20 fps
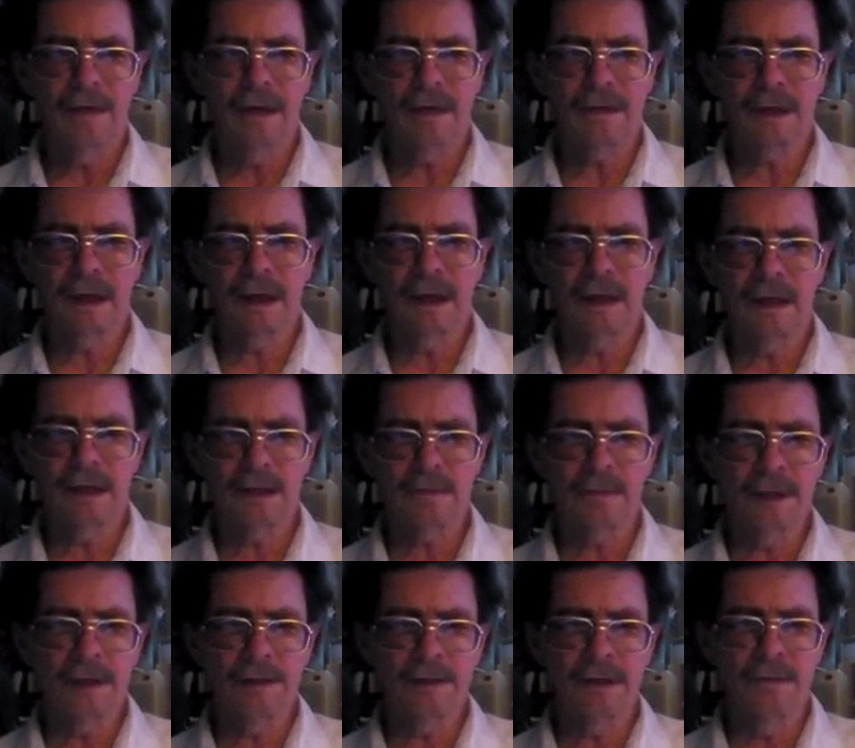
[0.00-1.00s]

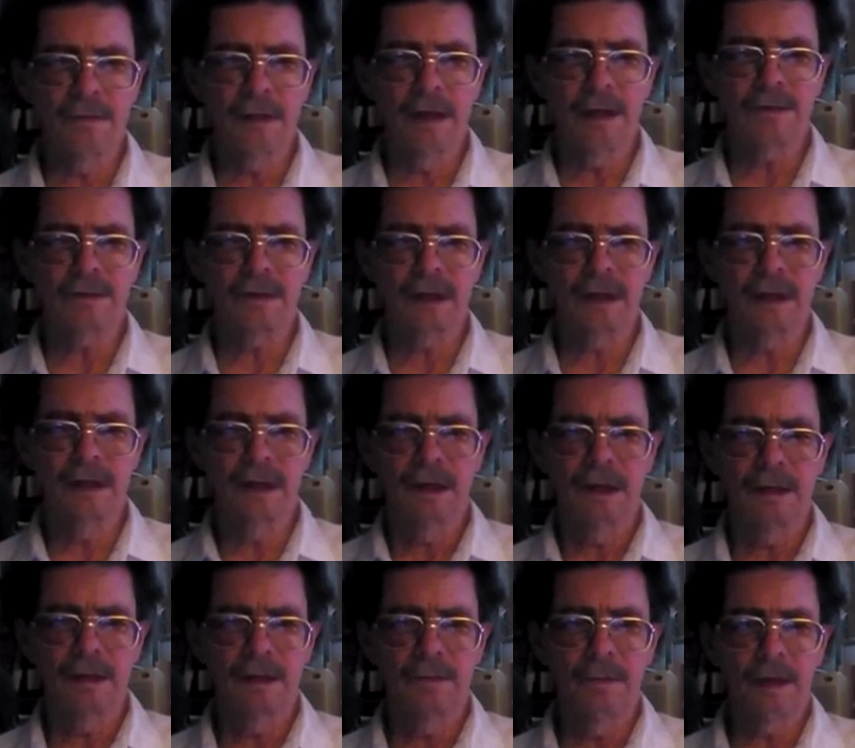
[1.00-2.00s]
just be too much
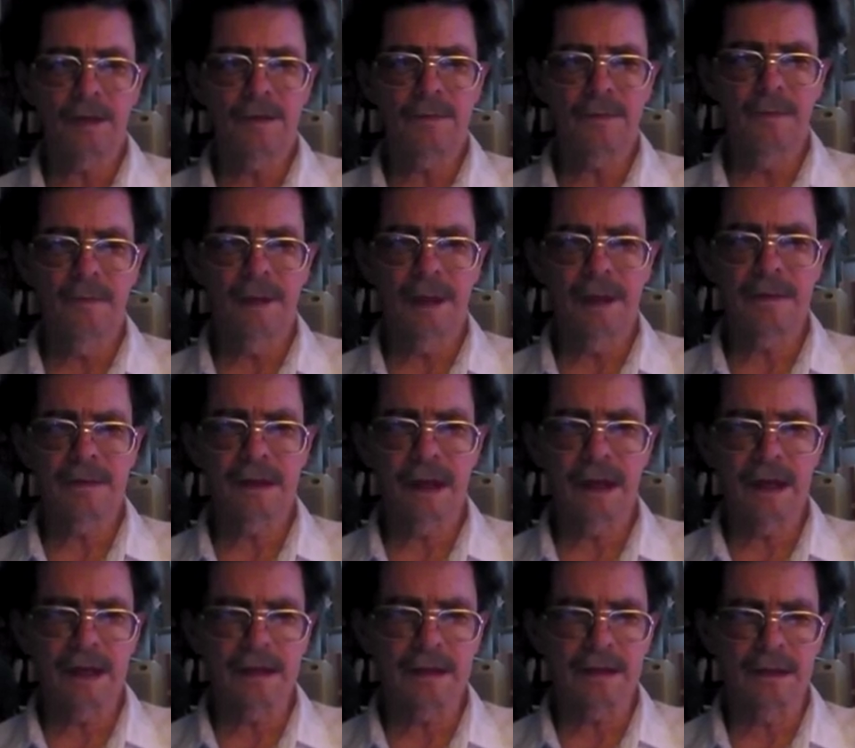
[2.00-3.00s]
for me to
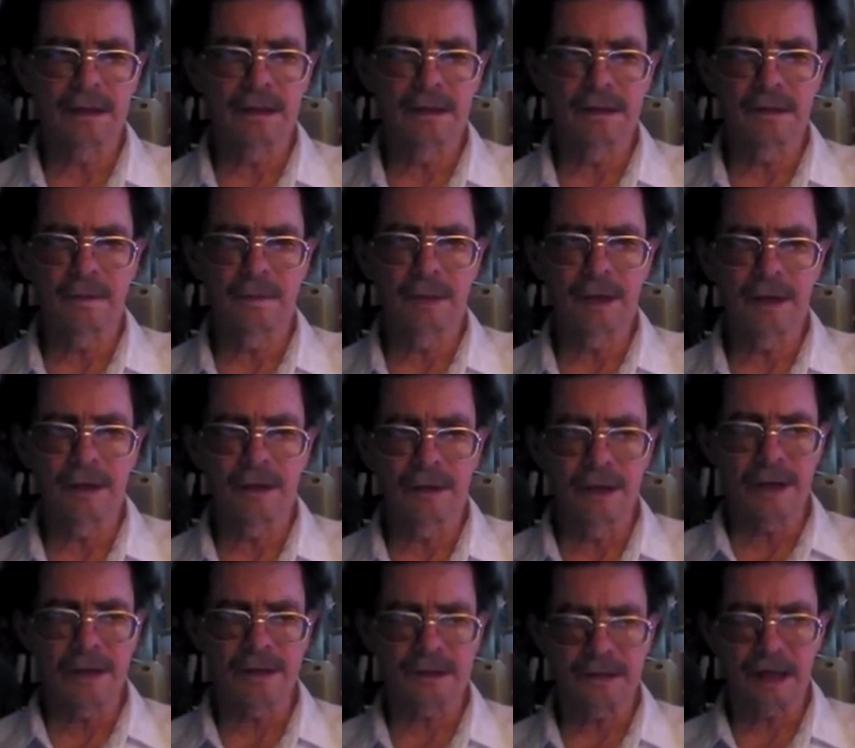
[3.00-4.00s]
take to be
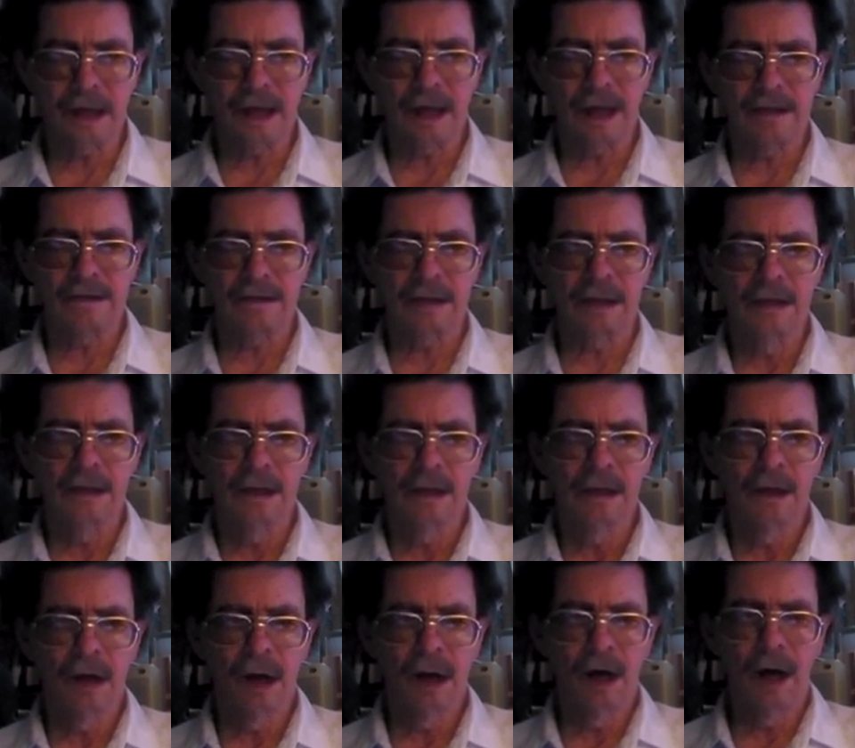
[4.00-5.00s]
criticized.
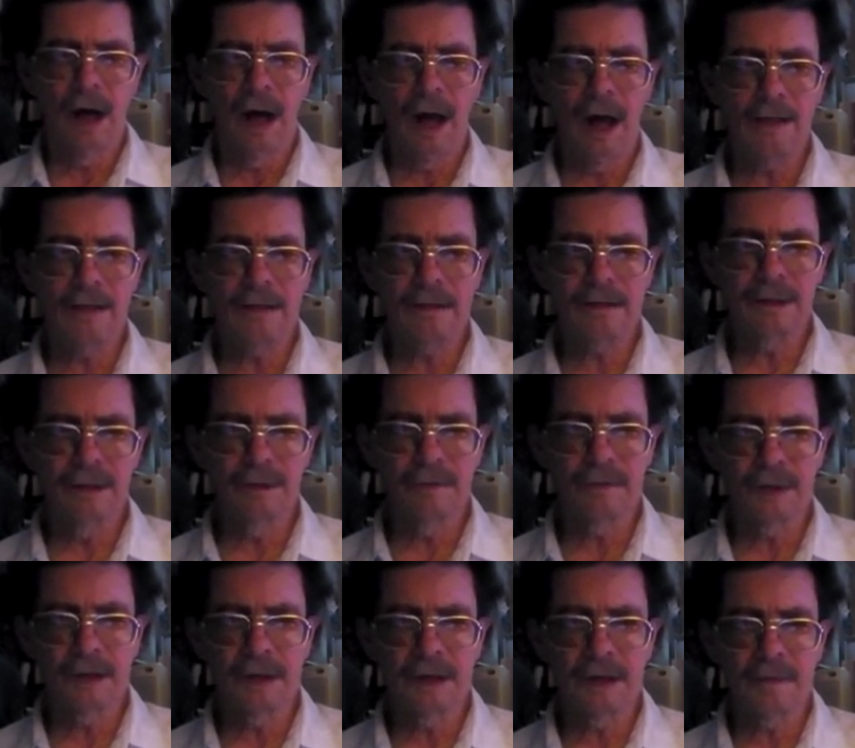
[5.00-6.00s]
Oh, I just
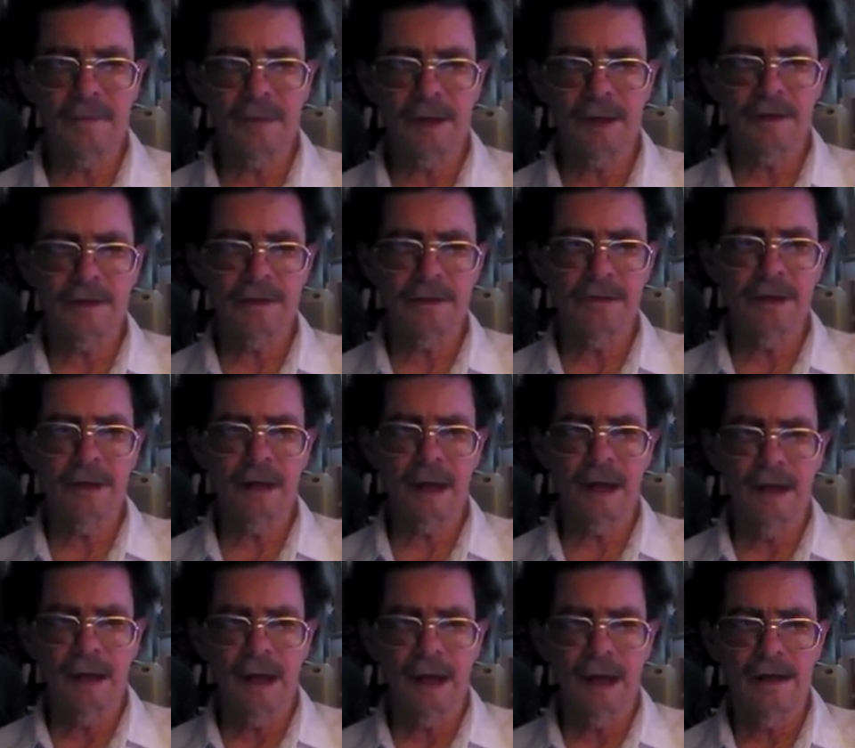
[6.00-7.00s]
don't think I better do it.
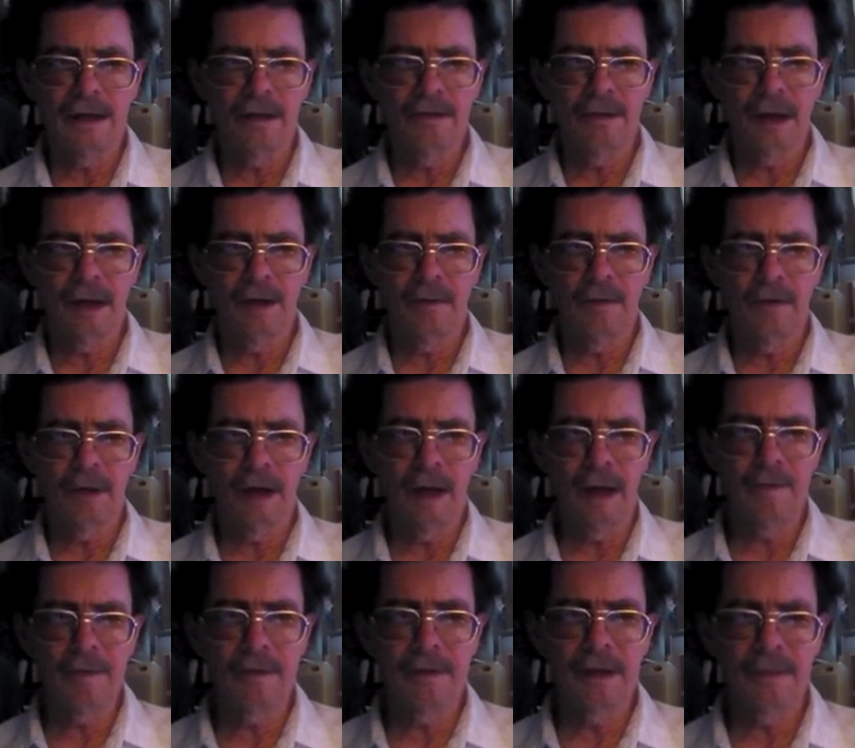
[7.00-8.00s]
I won't
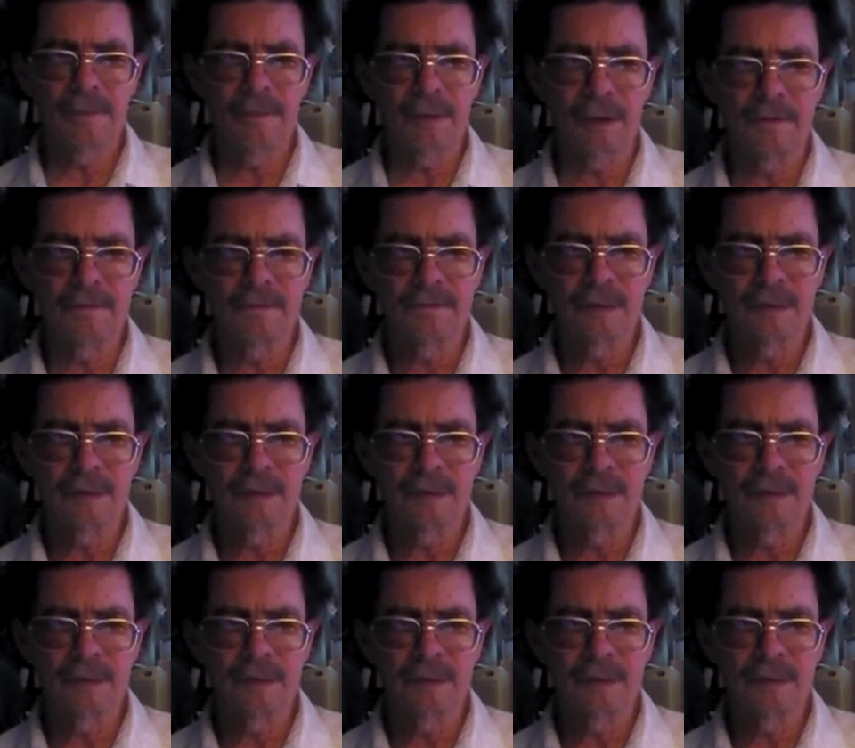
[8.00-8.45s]
have enough